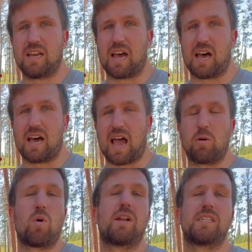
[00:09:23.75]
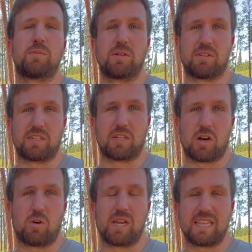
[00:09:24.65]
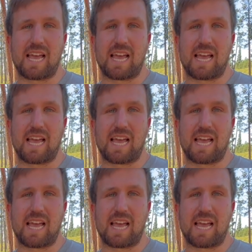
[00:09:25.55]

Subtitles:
I want it to be able to go in